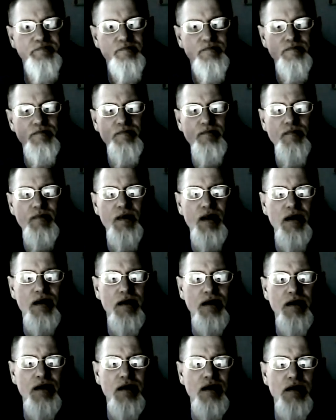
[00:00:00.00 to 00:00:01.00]

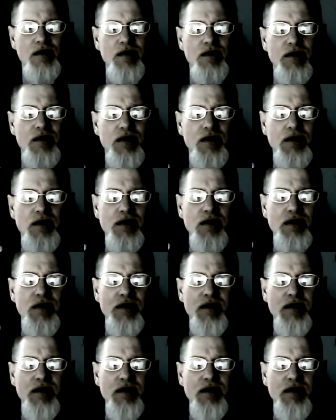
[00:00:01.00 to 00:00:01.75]
Nothing is said.